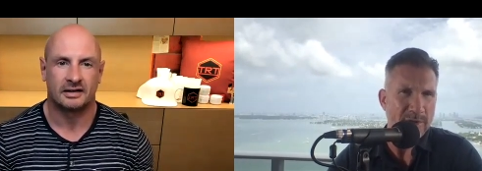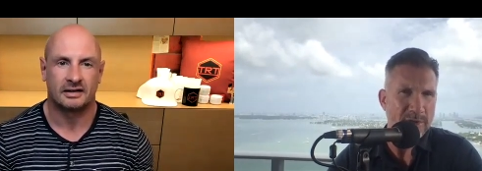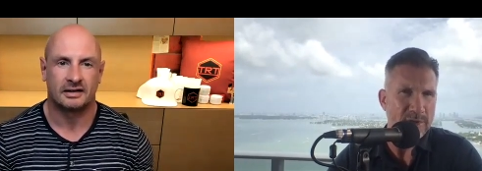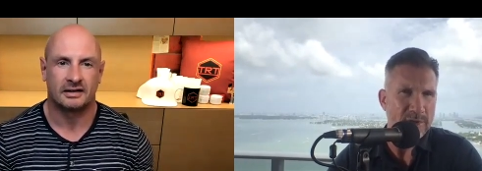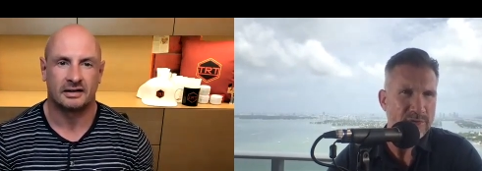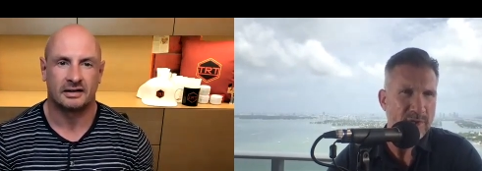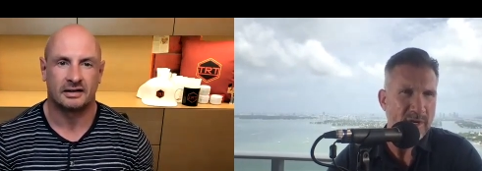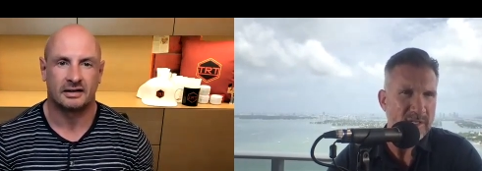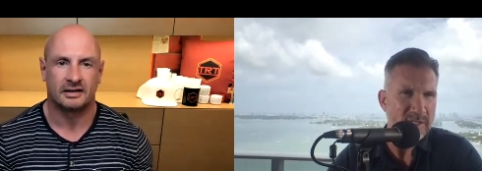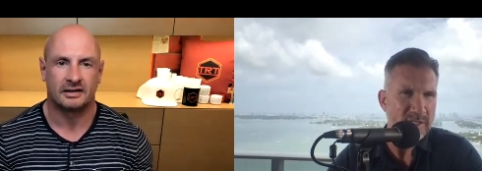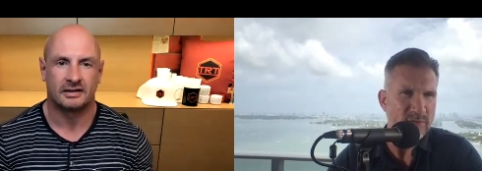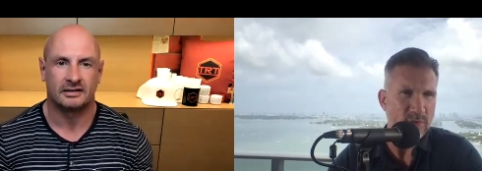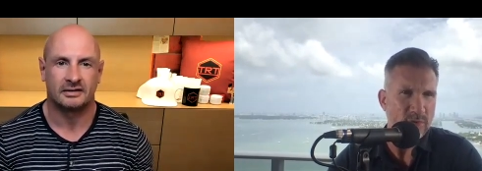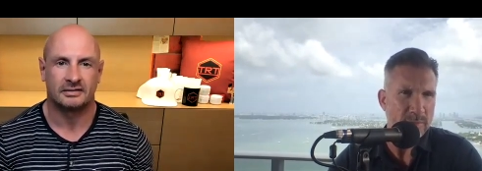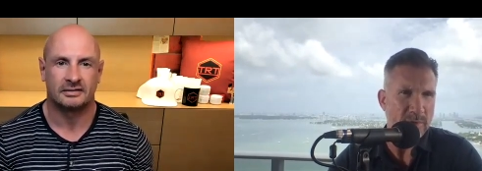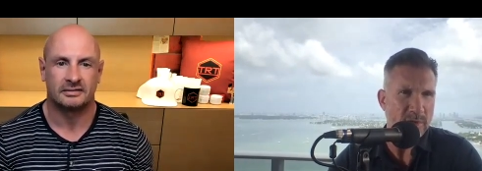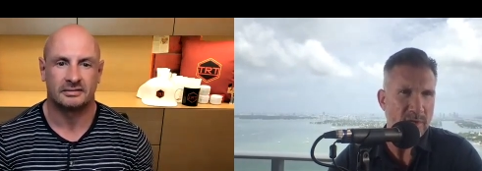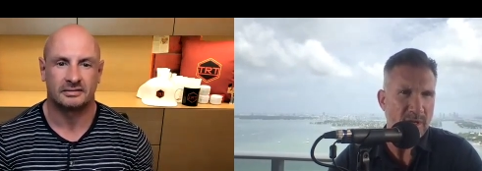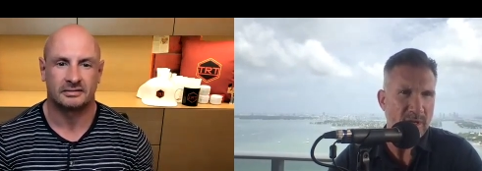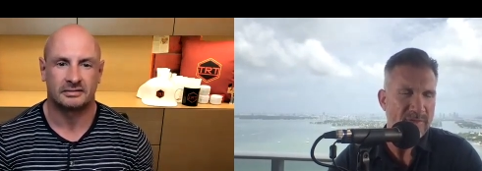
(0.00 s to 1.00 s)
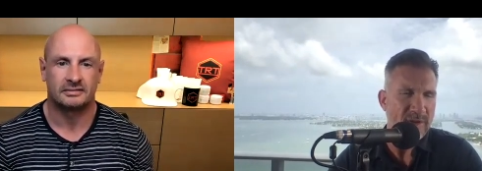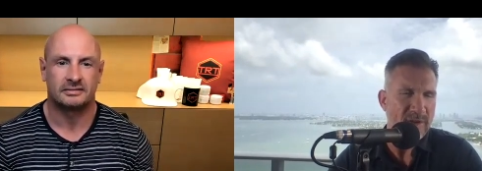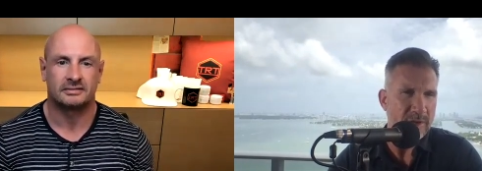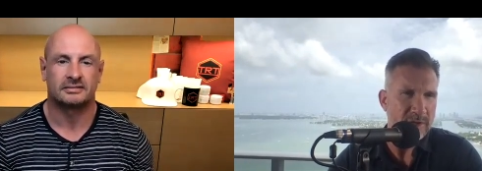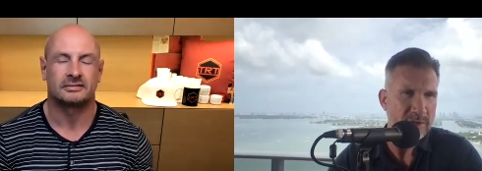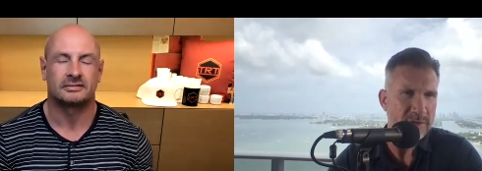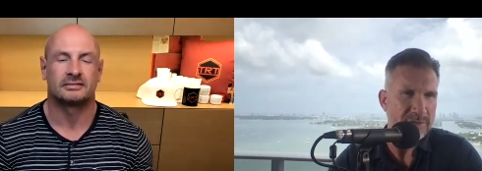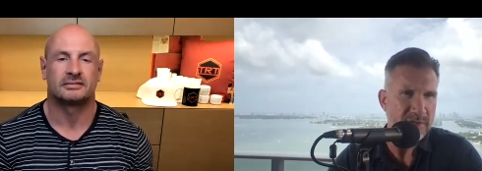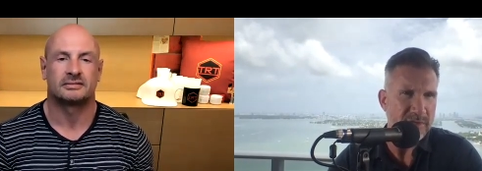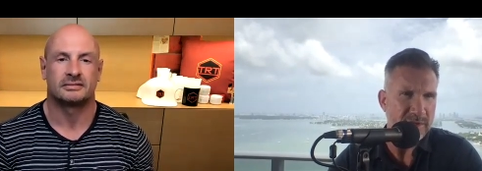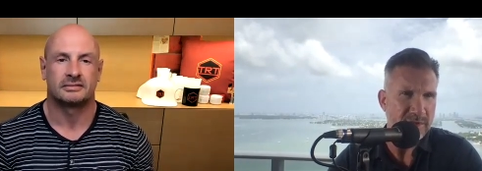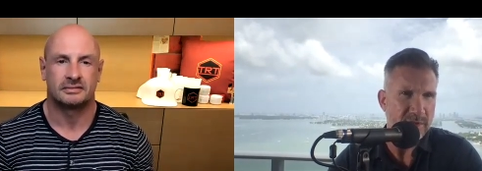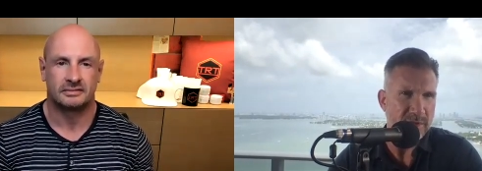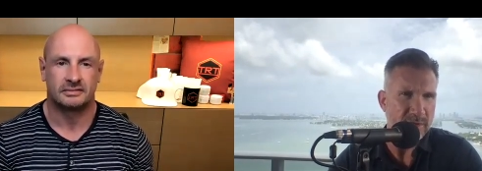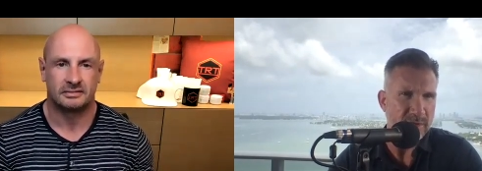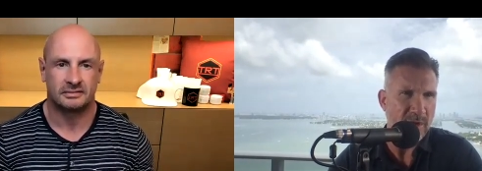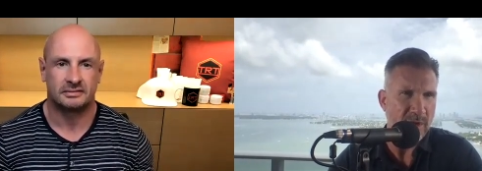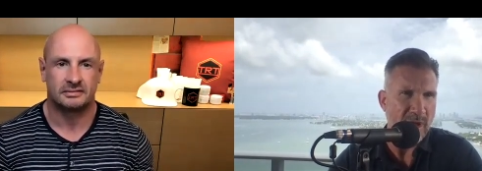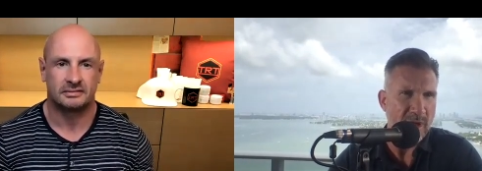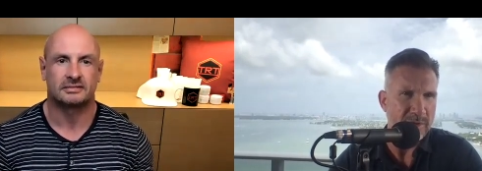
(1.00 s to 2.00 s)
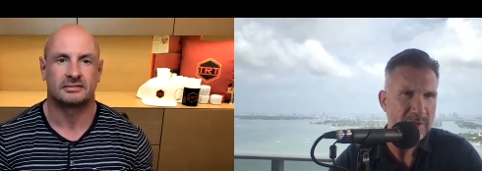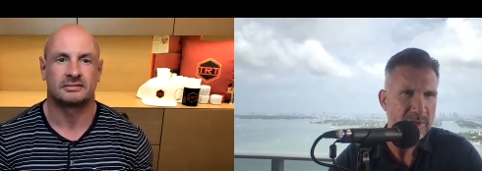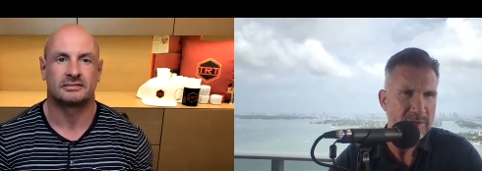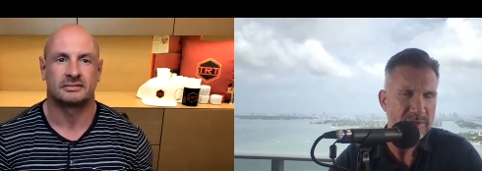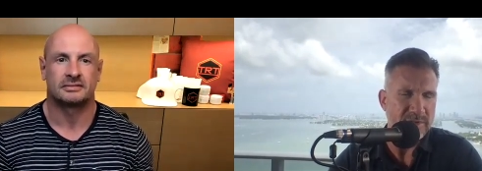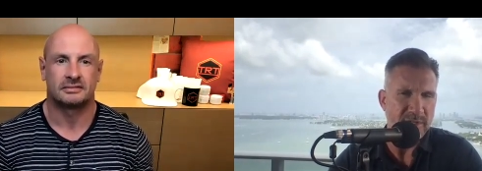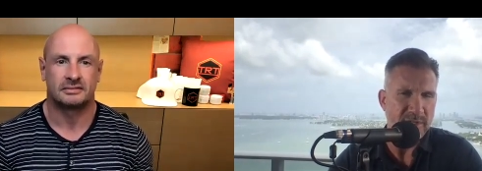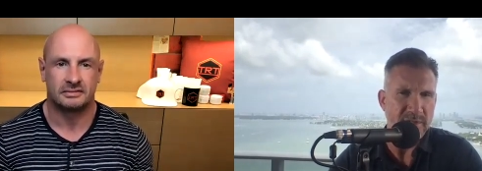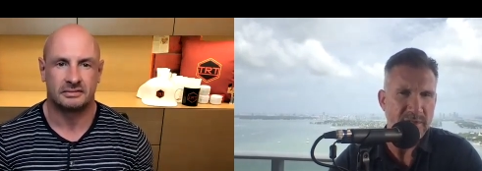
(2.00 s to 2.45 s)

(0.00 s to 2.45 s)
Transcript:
Speaker 1: do you transform your life? How do you dig your, how do you dig